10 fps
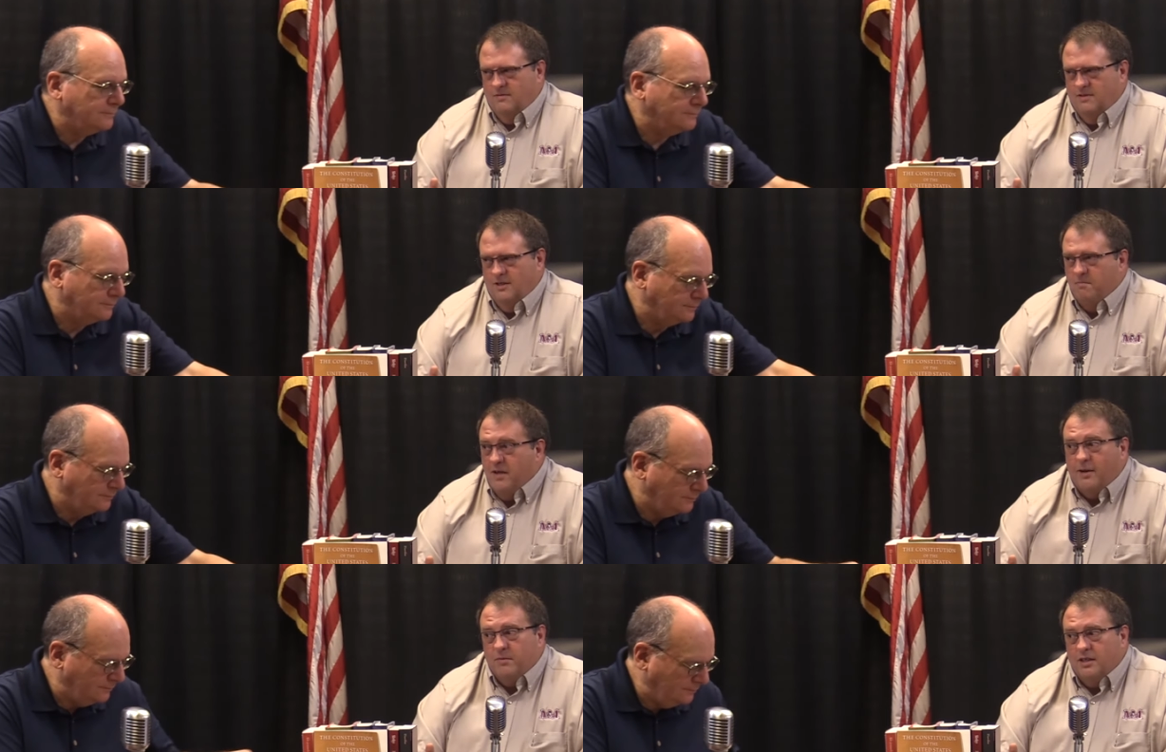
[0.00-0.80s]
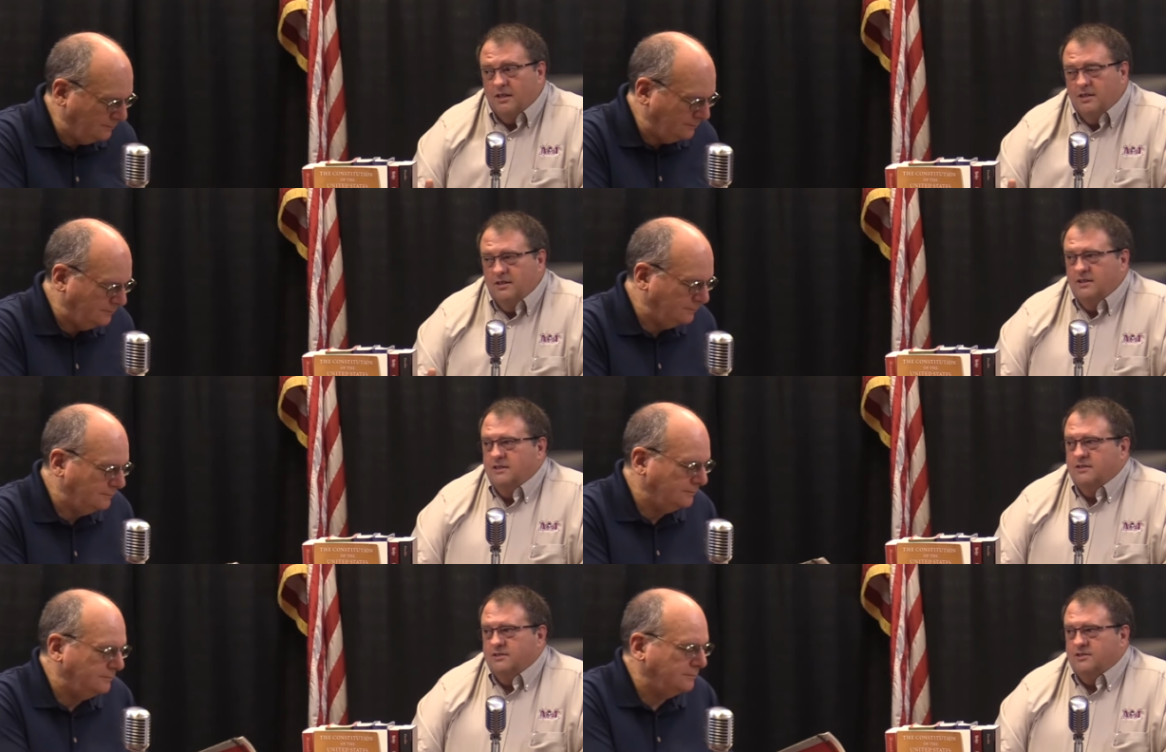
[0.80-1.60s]
Speaker 1: amendment
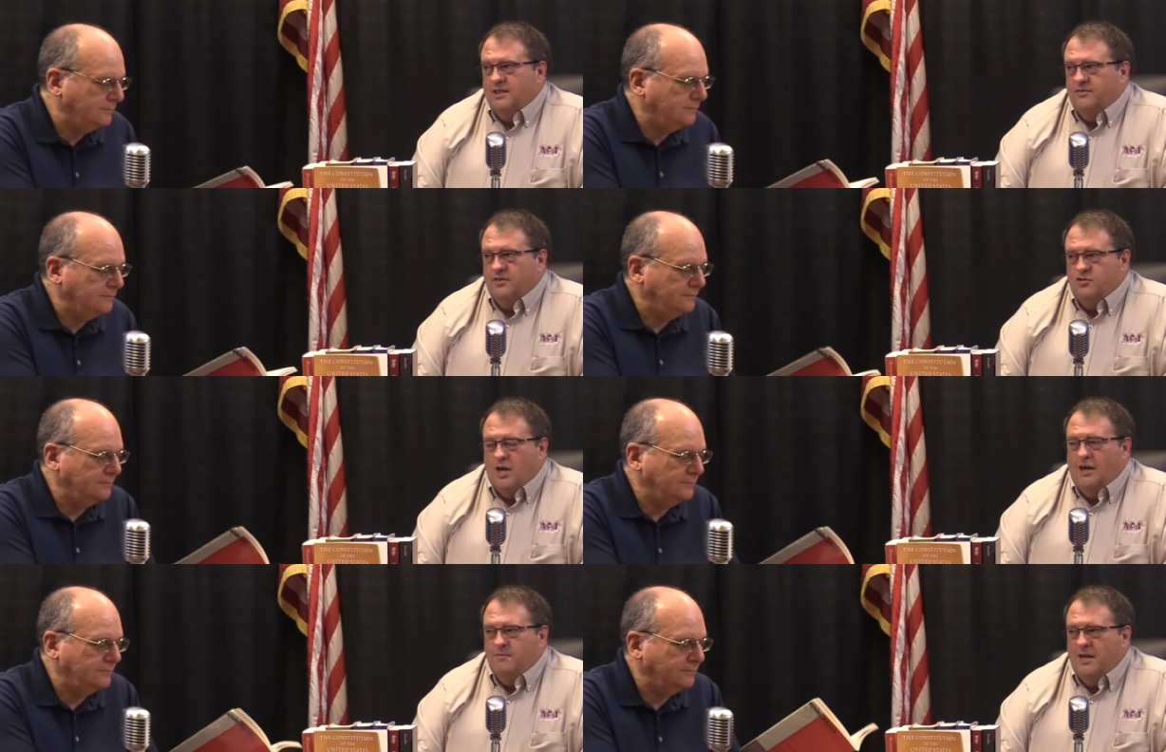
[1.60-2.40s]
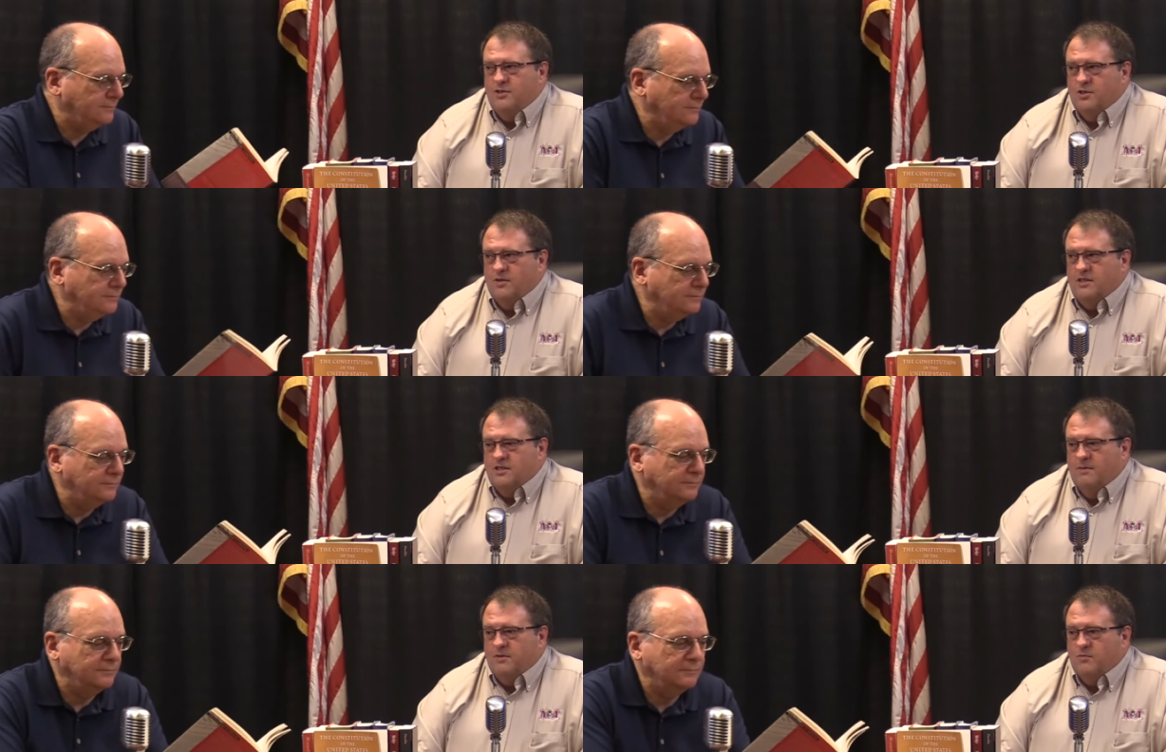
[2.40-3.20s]
says that trial by jury
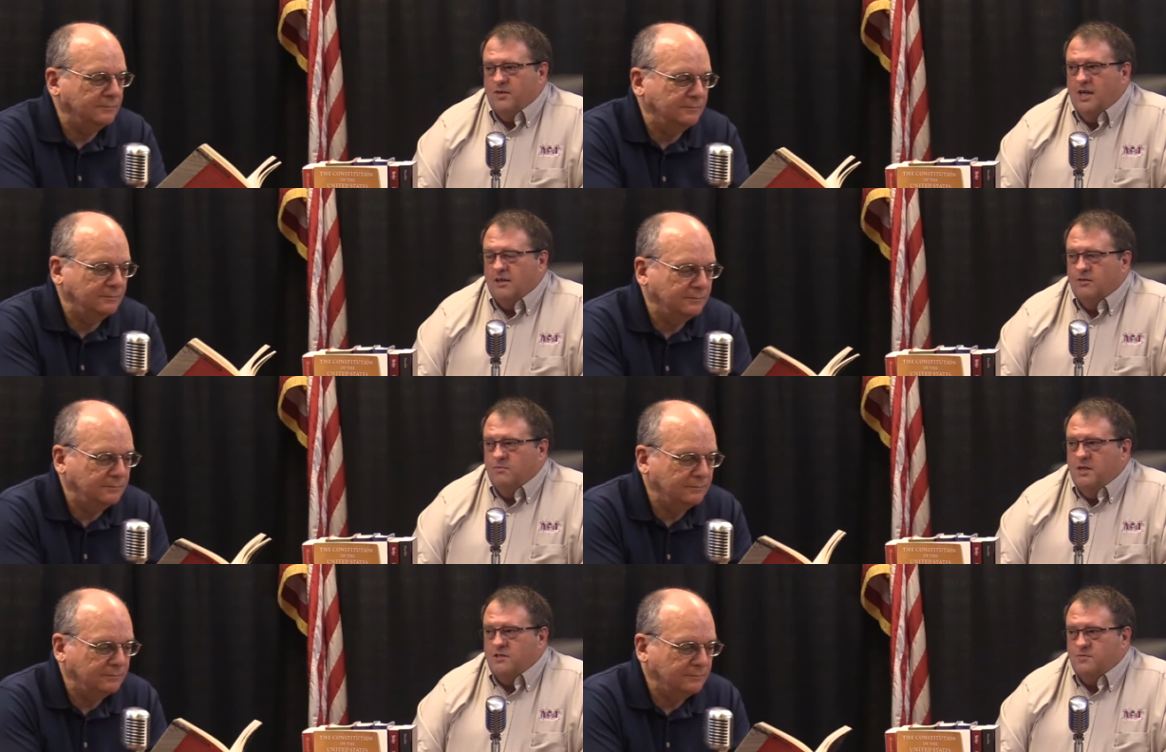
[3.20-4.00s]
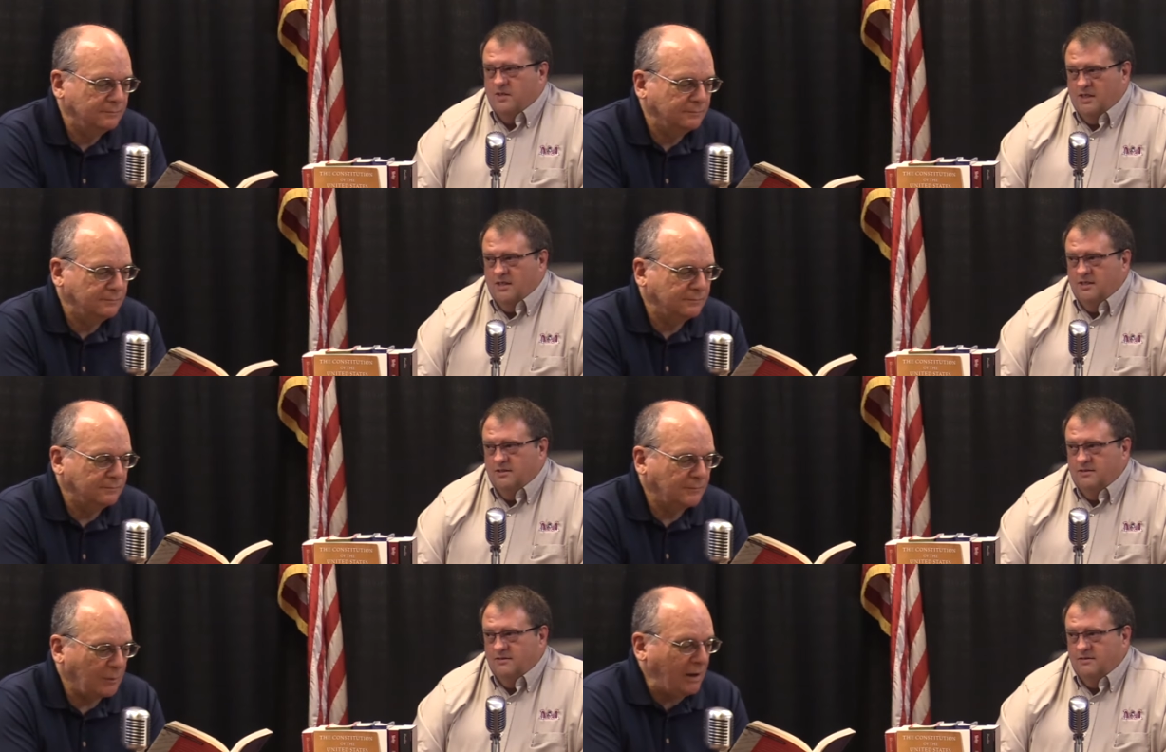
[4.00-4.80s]
is something we're not going to mess with.
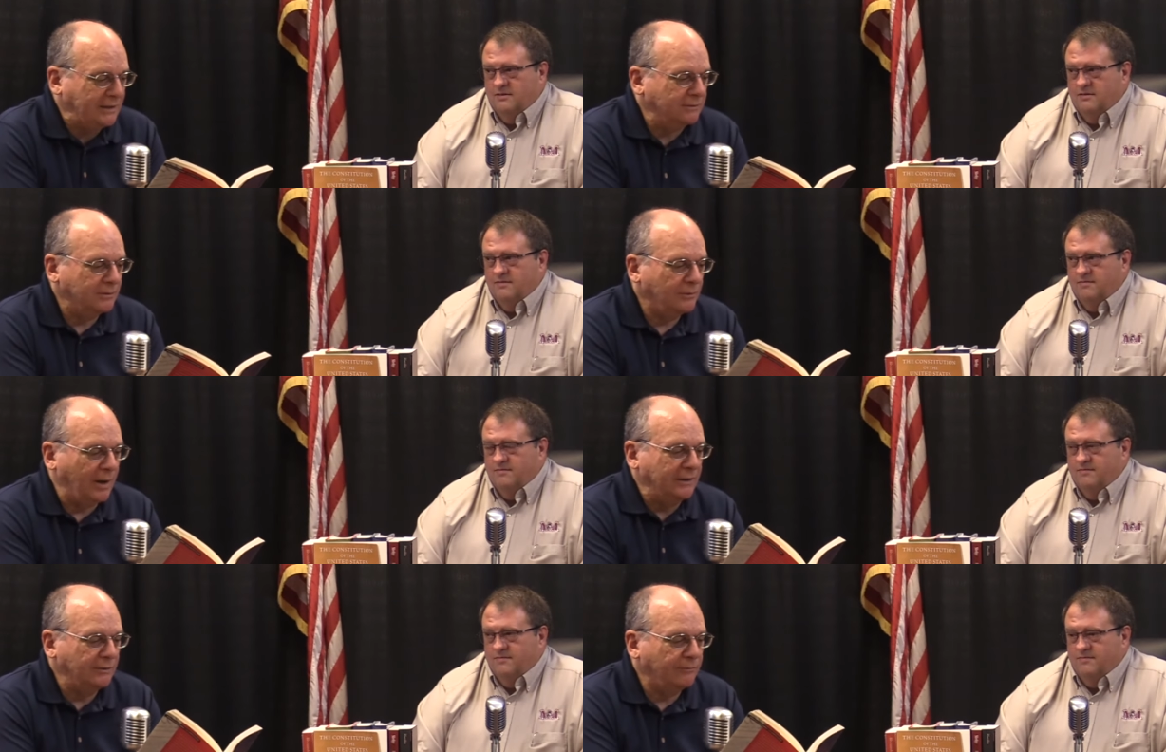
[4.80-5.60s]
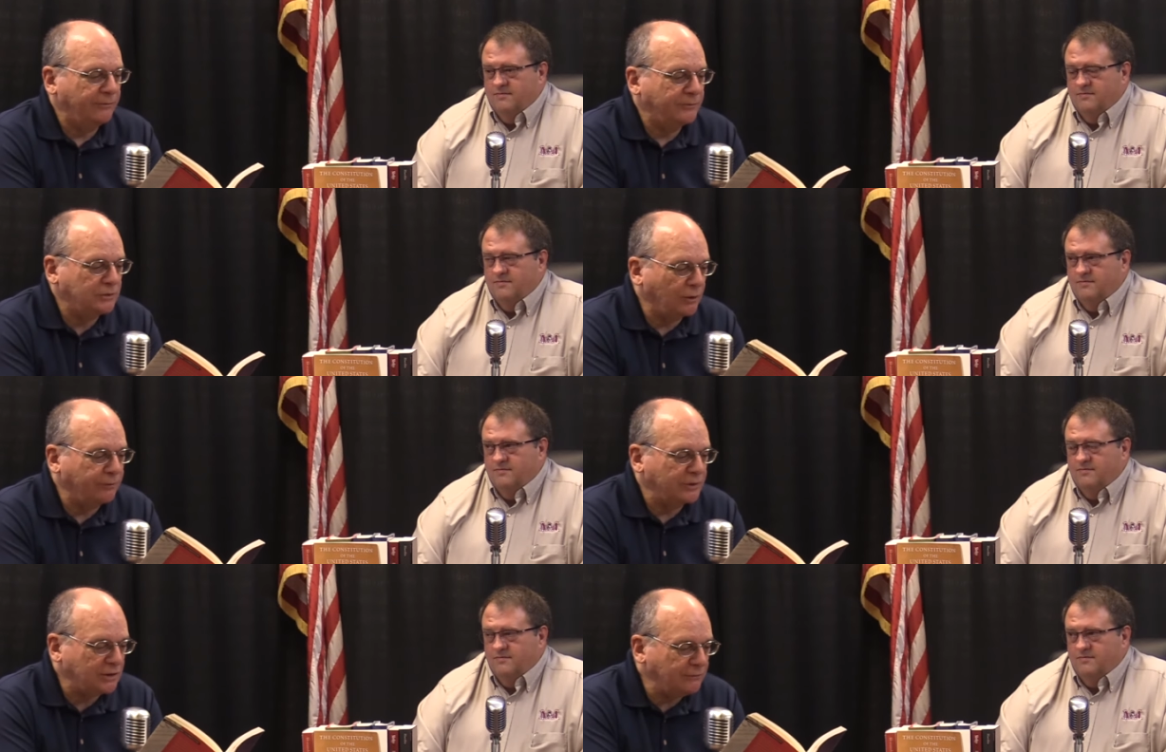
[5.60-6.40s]
Speaker 2: Right. Right. So
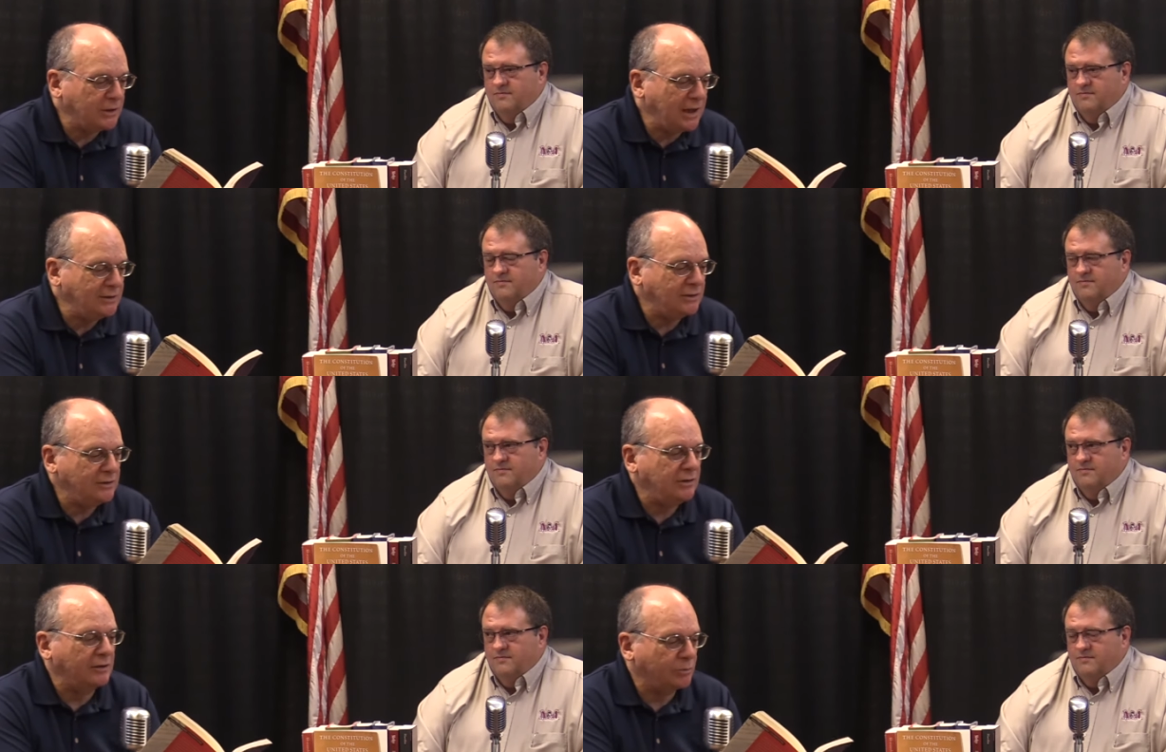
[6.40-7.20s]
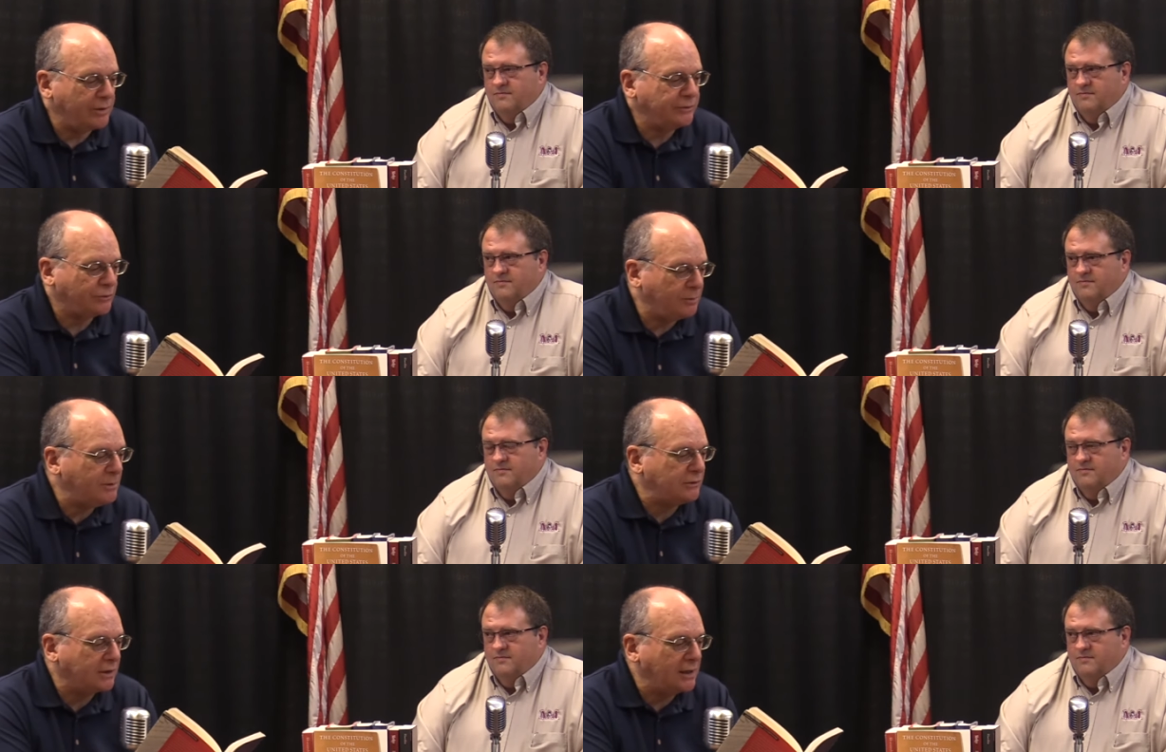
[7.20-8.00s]
for civil cases as well as
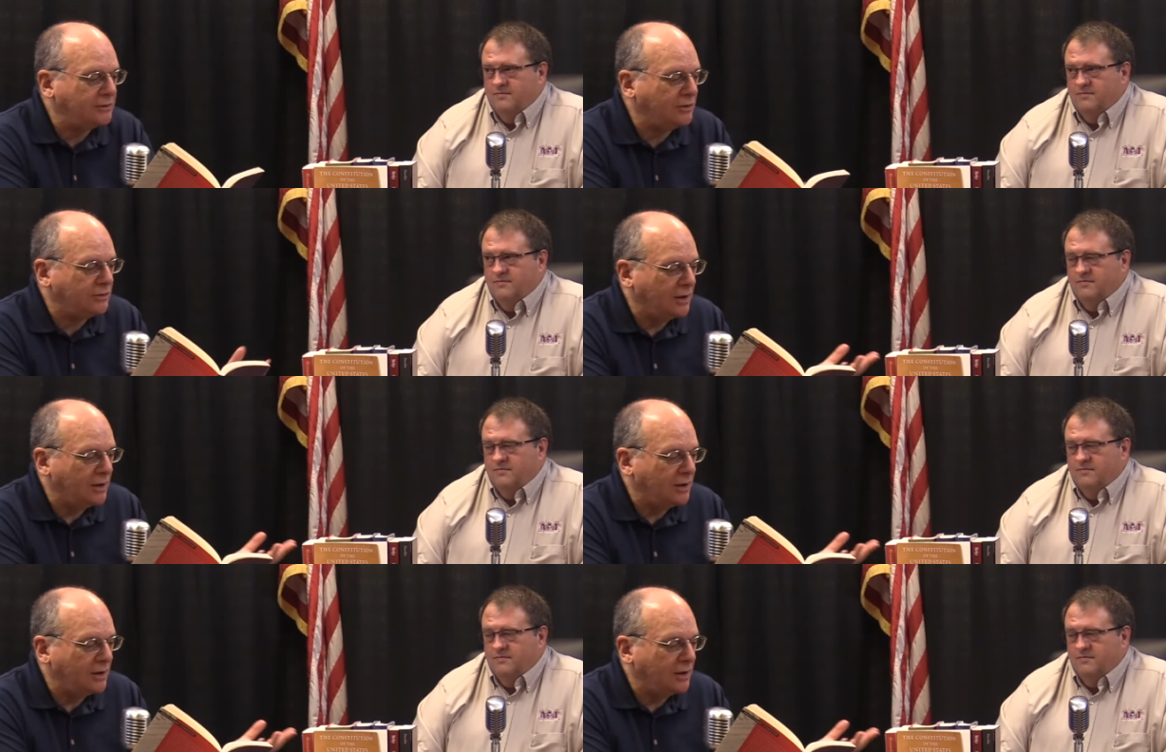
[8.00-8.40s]
criminal cases